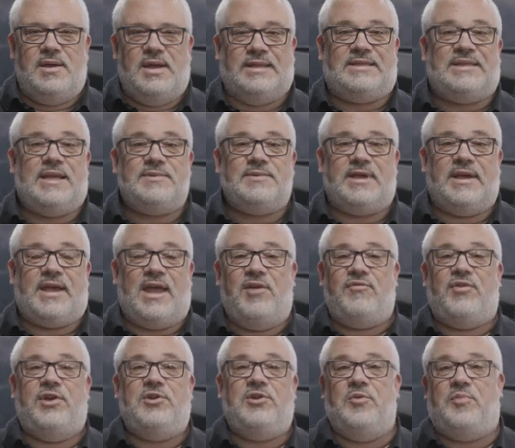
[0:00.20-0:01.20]
It seems like
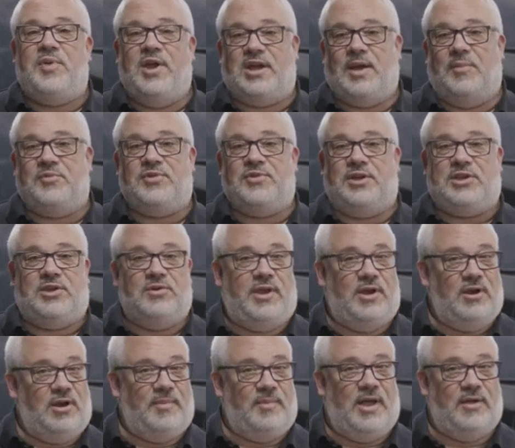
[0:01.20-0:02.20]
every new pickup truck you
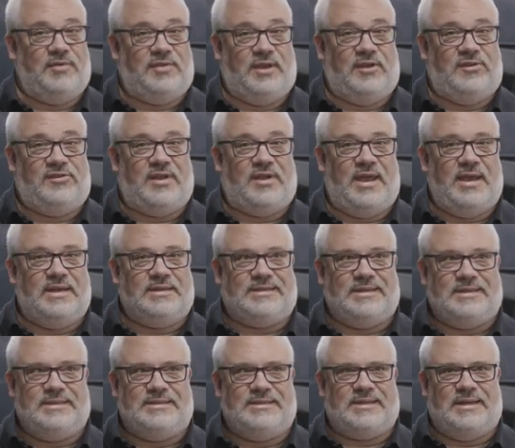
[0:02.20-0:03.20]
hear about these
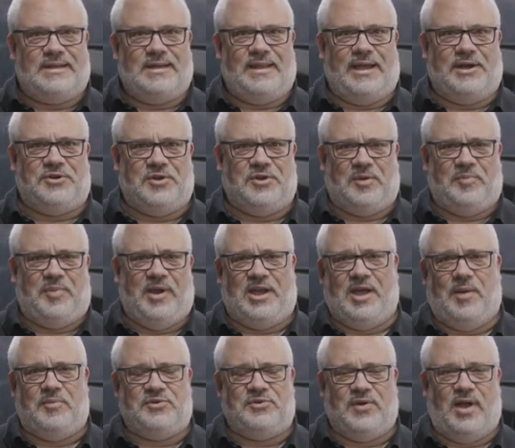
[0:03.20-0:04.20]
days is an electric
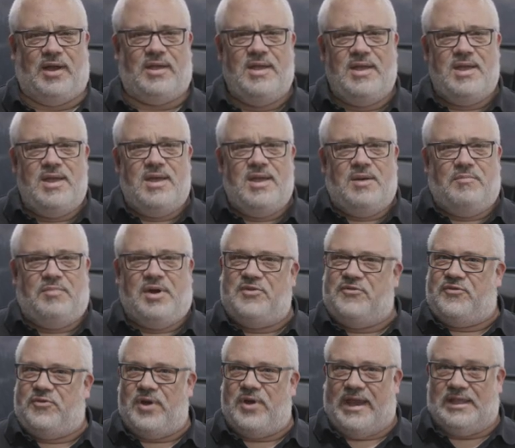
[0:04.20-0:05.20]
pickup truck.
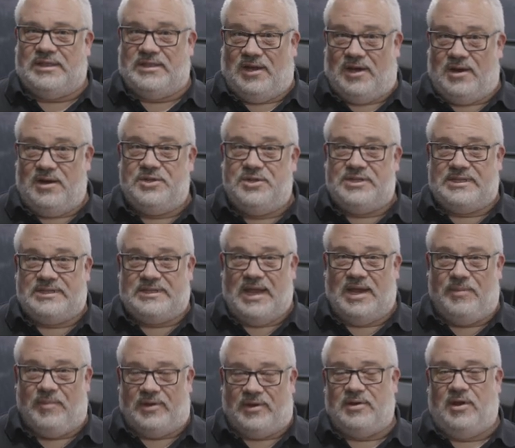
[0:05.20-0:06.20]
But for a large
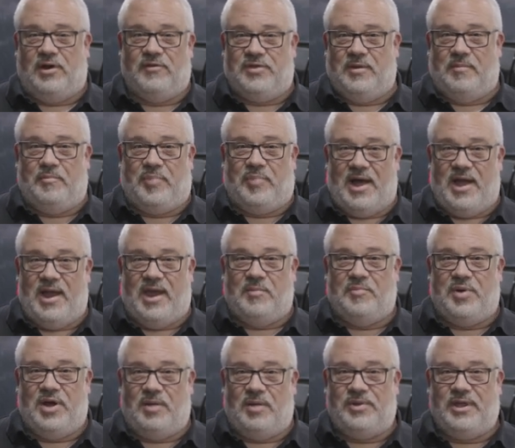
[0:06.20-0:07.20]
segment of the
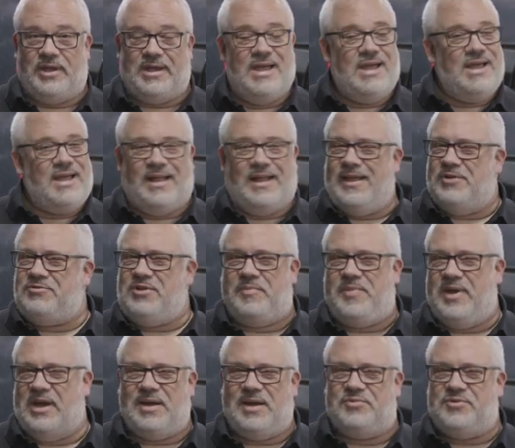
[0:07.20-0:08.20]
buying public, electric
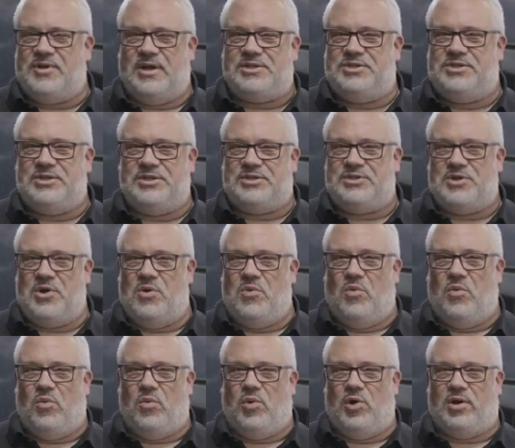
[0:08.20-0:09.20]
pickup trucks just don't
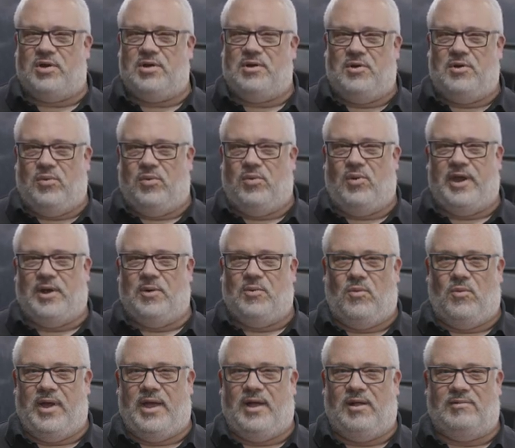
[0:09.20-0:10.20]
work quite
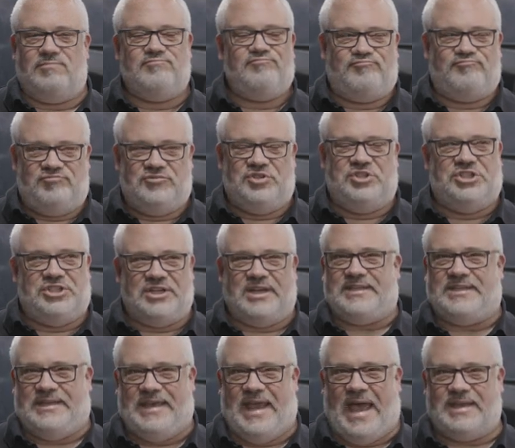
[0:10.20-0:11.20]
well
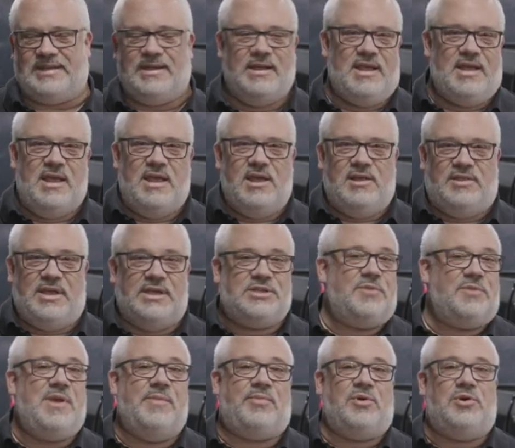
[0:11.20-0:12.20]
just yet. These
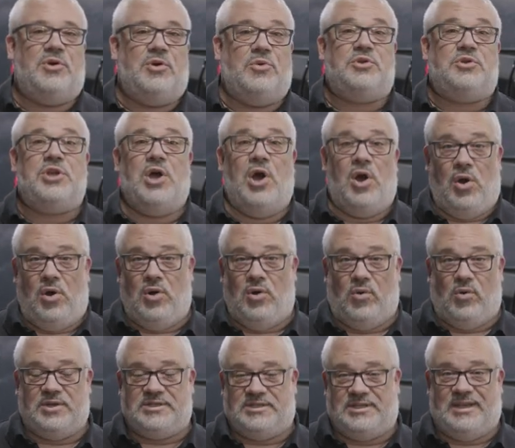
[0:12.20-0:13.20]
are people who
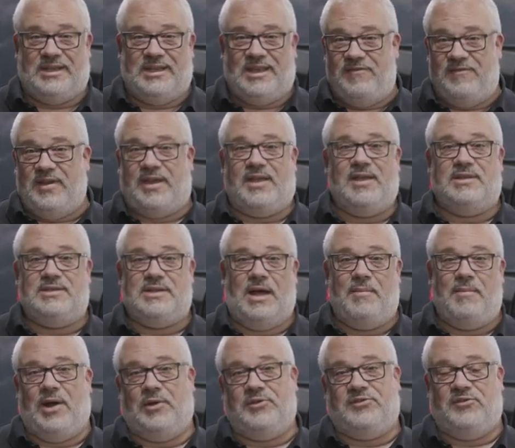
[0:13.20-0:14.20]
tow significant
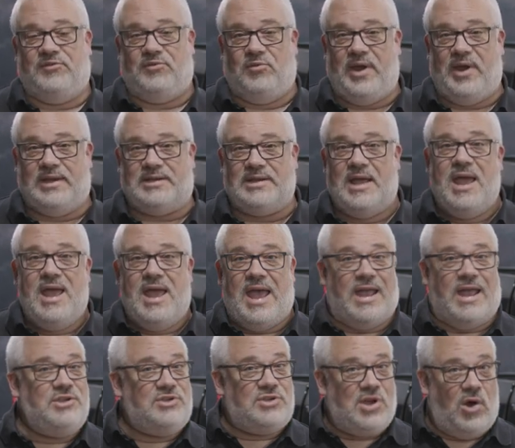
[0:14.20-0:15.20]
amounts of weight
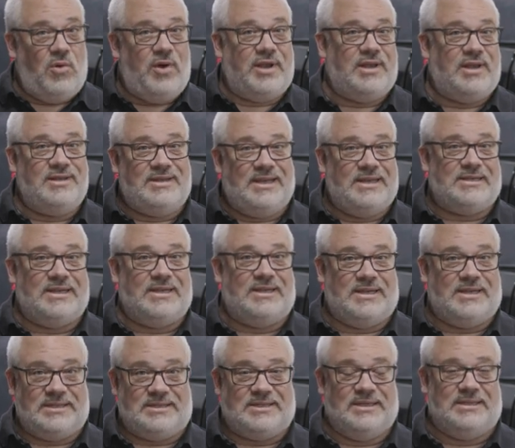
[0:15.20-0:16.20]
and tow it decent
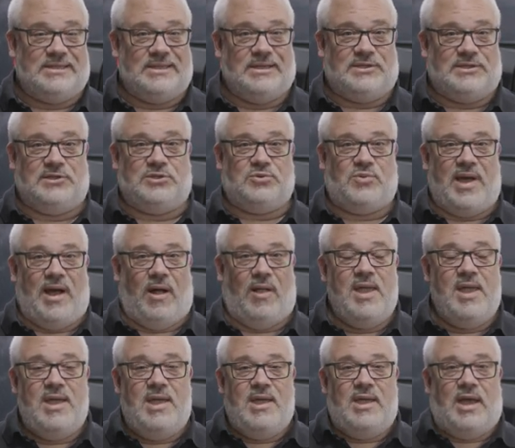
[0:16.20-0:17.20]
distances as
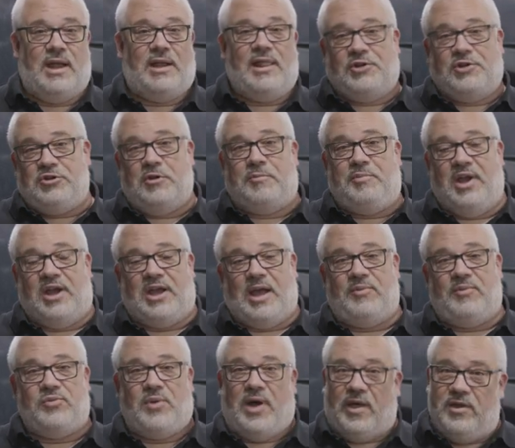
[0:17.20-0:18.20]
well. And electric
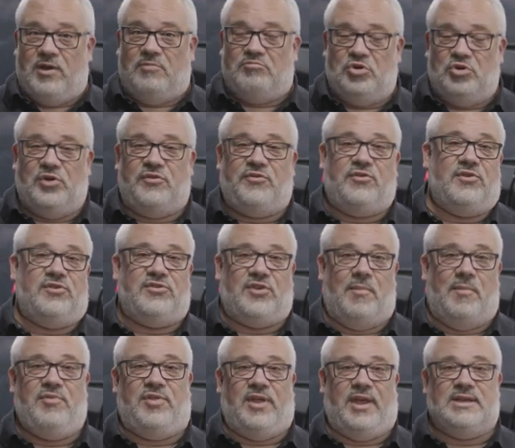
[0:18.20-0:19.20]
pickups, while they're good for
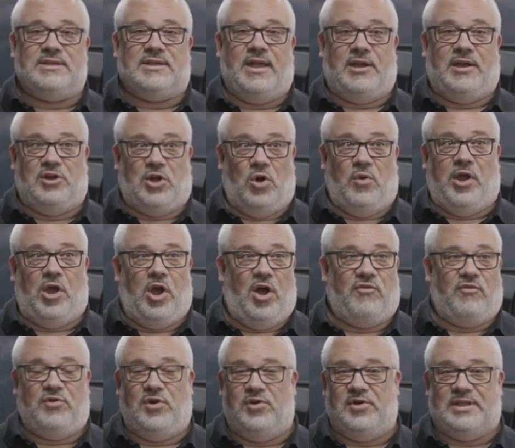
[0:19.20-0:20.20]
some things like going
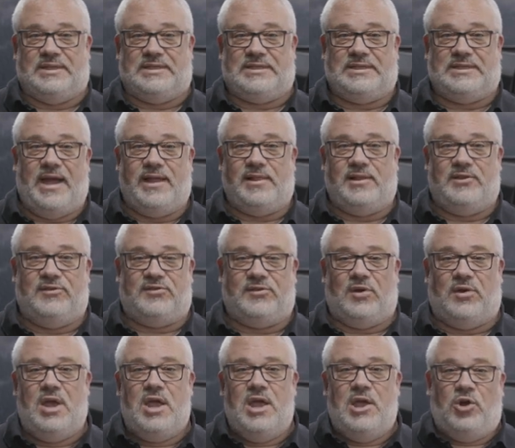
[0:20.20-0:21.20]
off road in silence
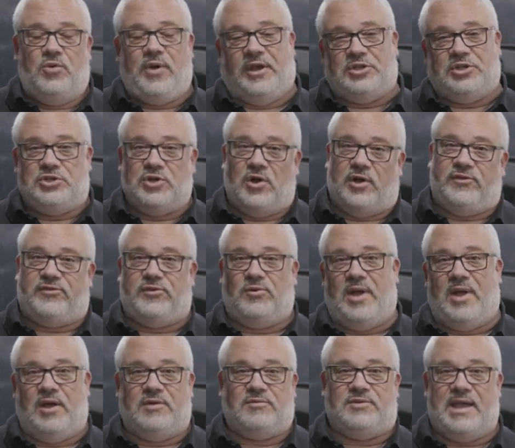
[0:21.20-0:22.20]
or quick jaunts
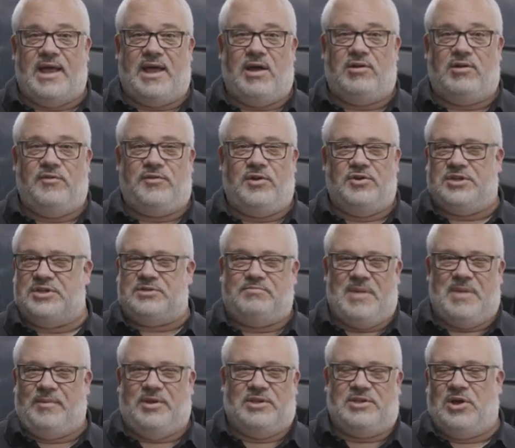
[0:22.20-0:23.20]
around town if you're
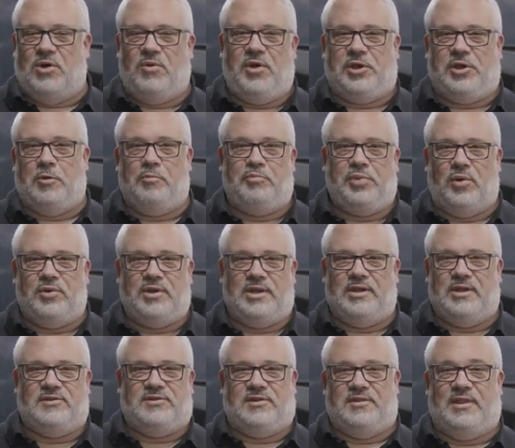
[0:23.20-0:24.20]
just maybe towing your boat
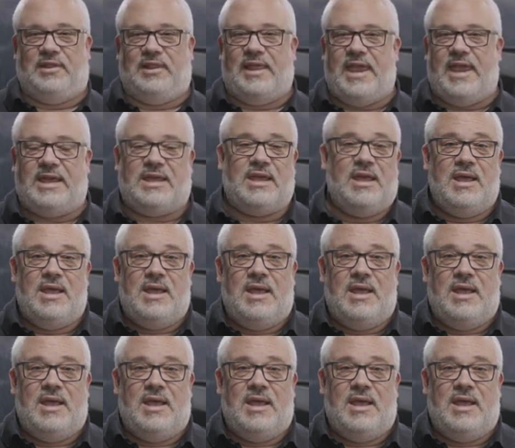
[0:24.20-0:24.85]
into the lake,